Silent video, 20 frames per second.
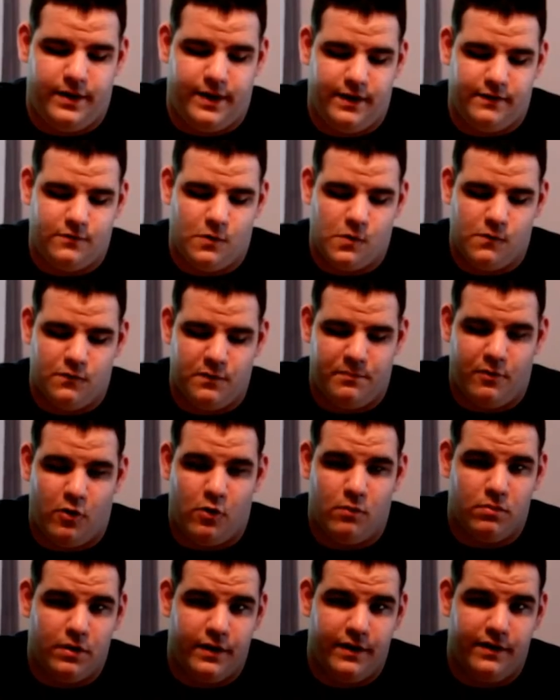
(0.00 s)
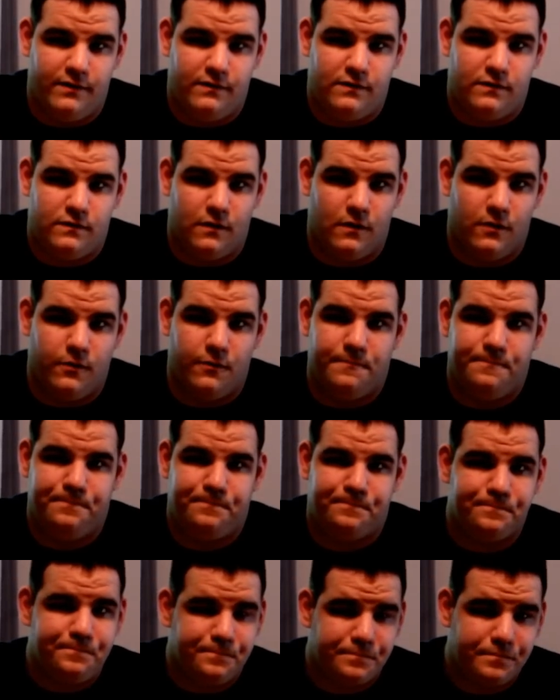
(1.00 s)
he gets over Bone Blades, so
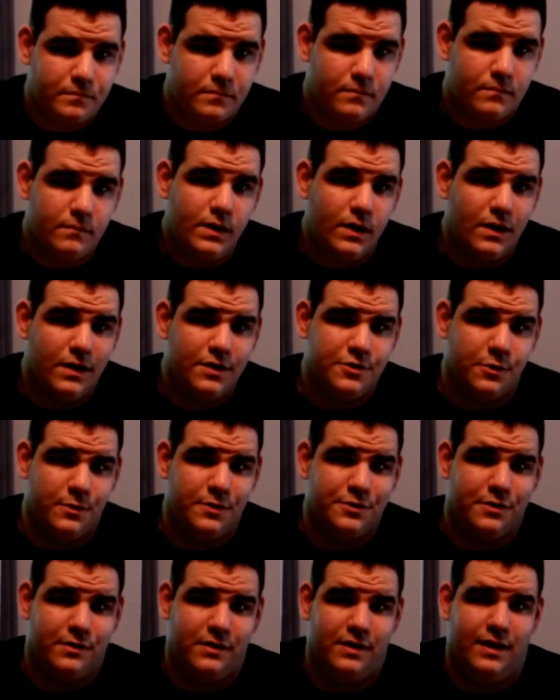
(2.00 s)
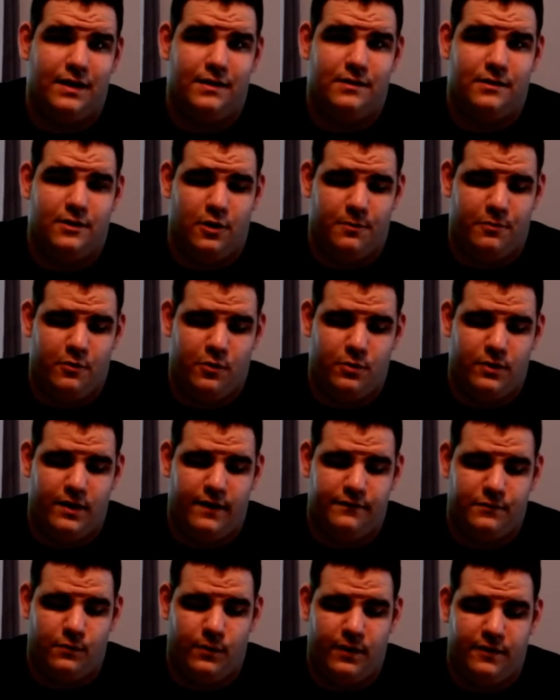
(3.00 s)
it's always good. Your opponent will
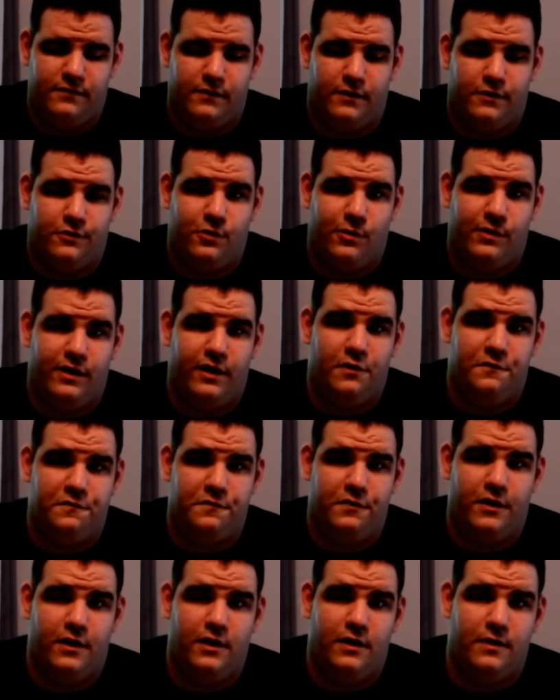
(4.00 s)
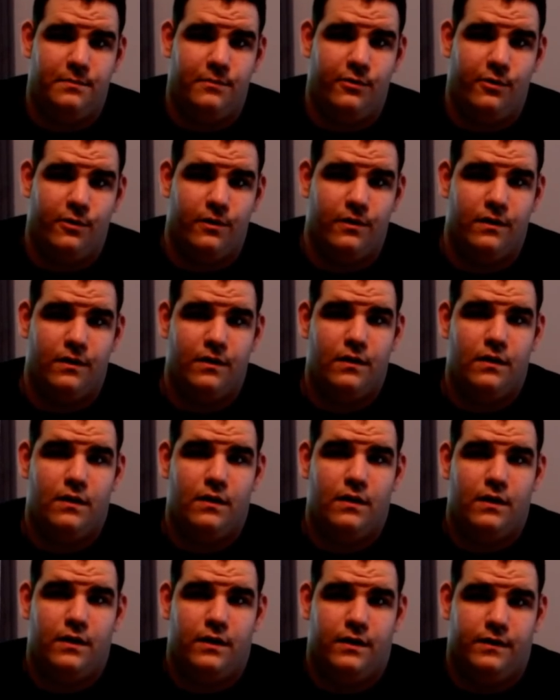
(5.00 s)
have to waste like a Tornado Flame or
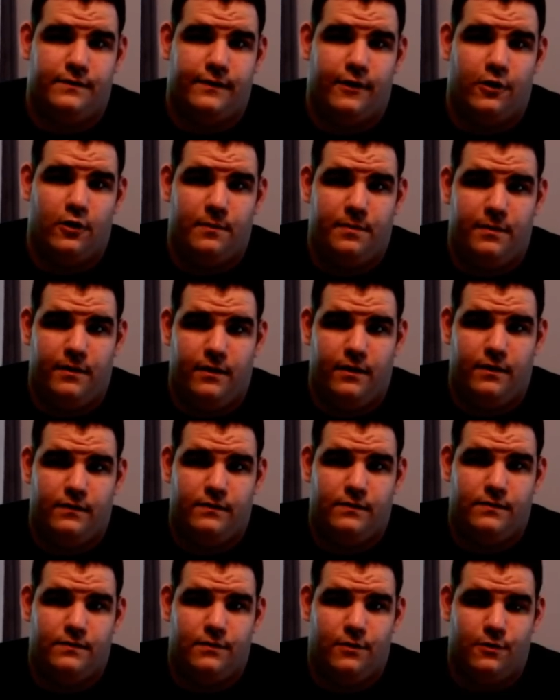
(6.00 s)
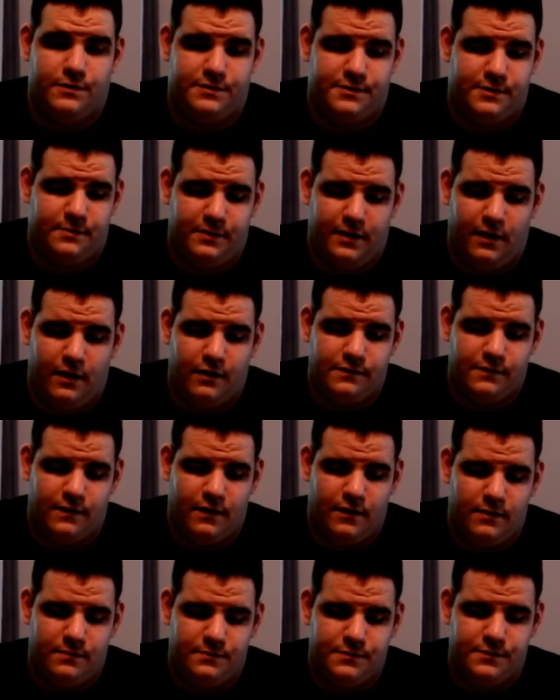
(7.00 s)
Terror Pit or something else
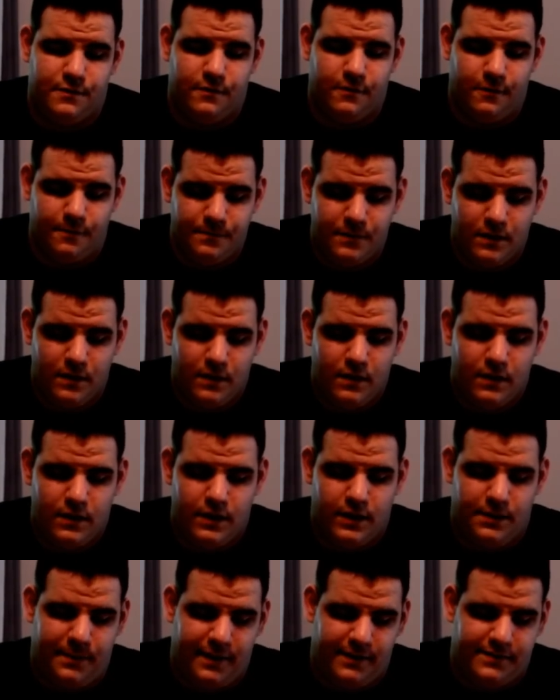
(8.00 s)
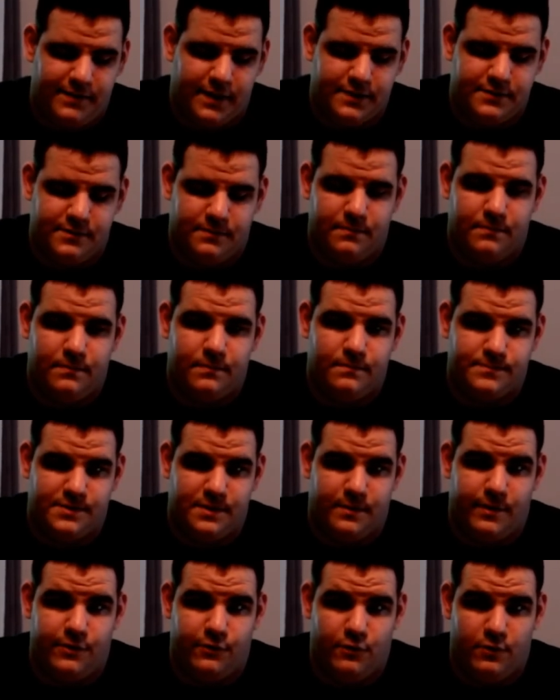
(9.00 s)
on him. So he baits out
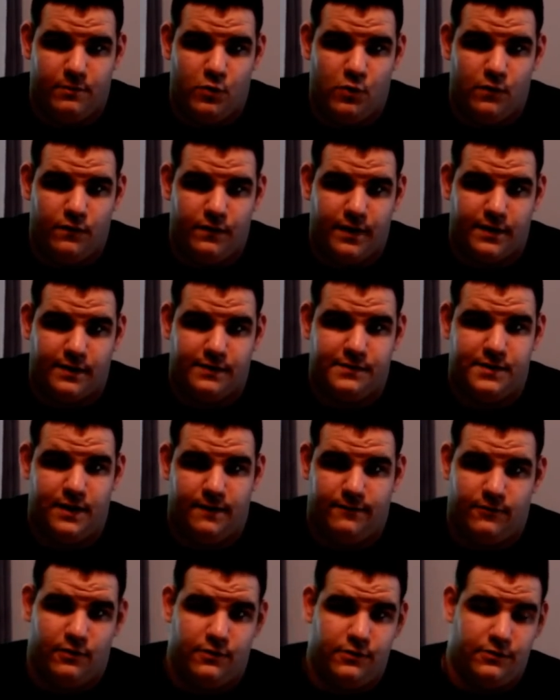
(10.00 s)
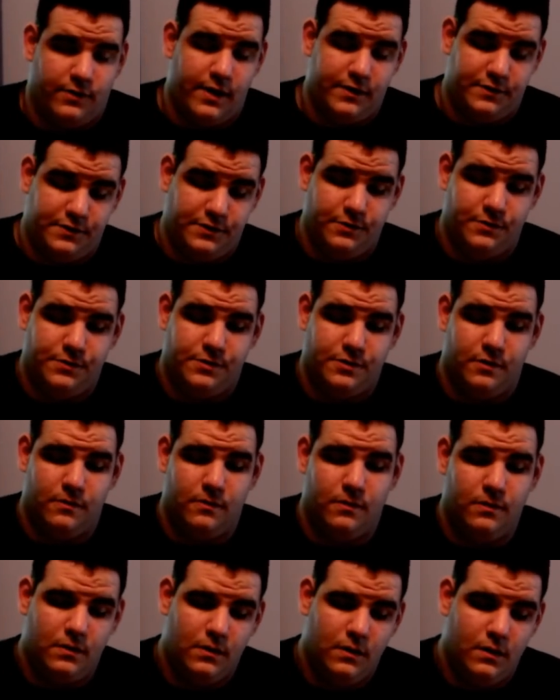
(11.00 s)
some other removal that can save your other guys too,
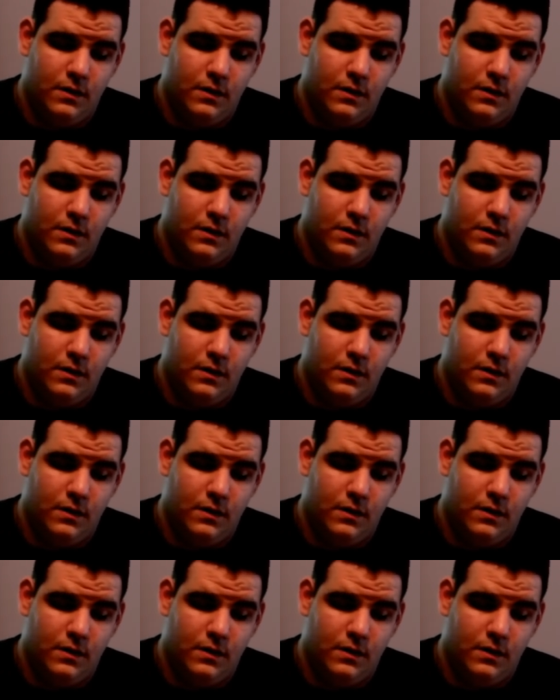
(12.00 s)
so